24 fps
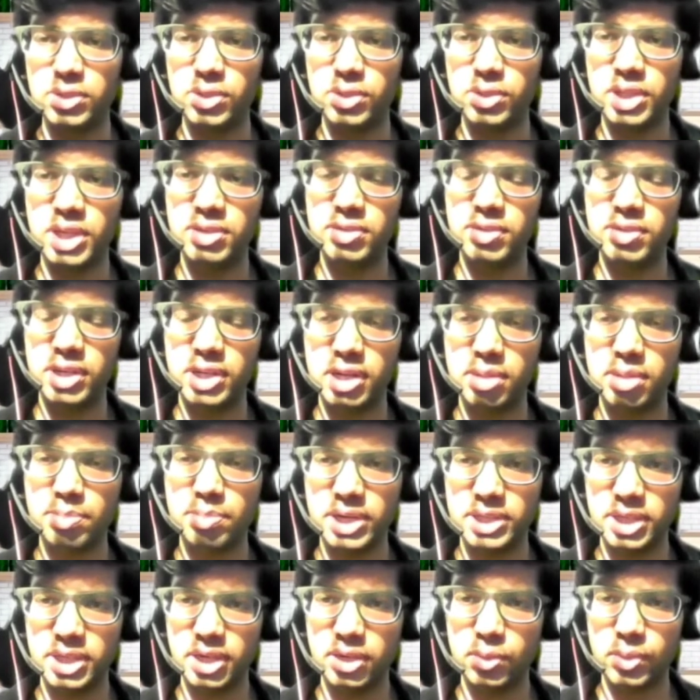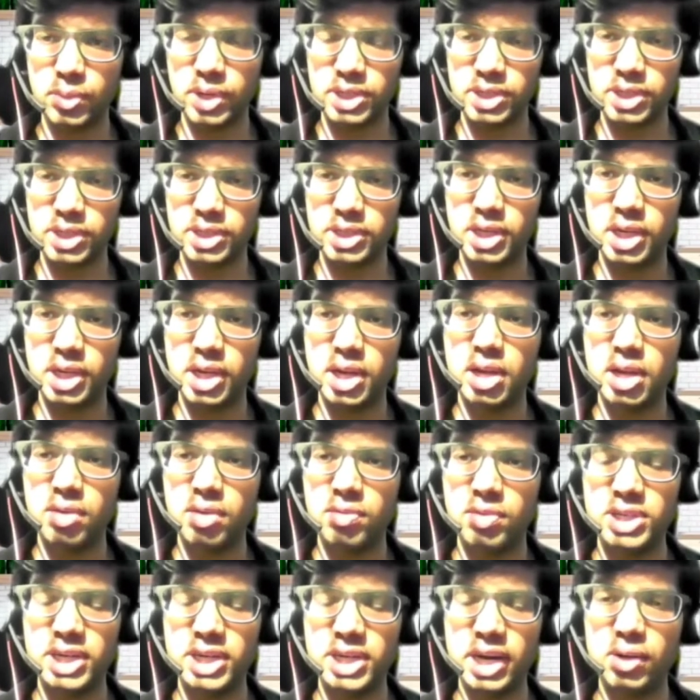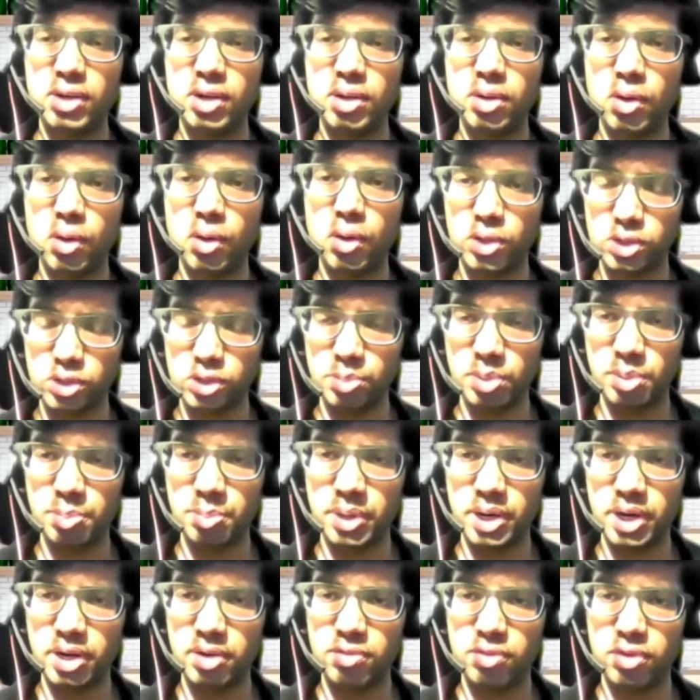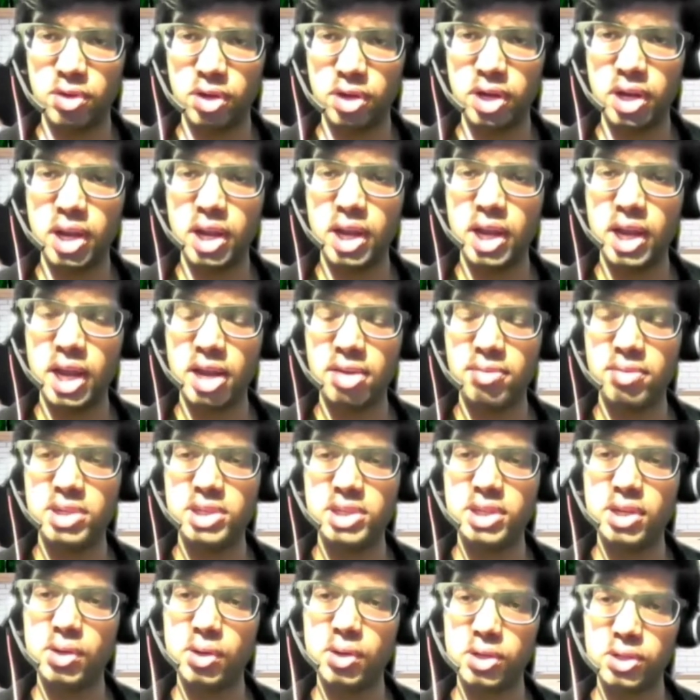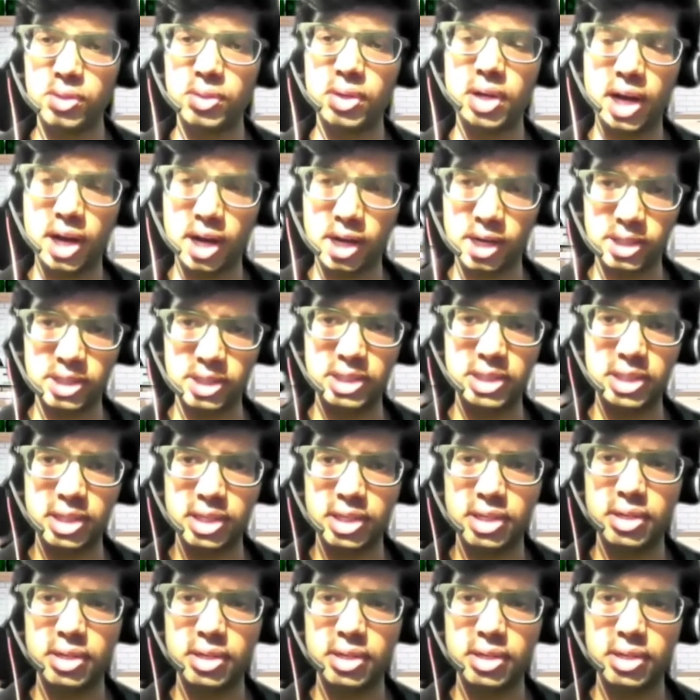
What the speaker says: So these were the basic questions which I also prepared for, and which they also asked.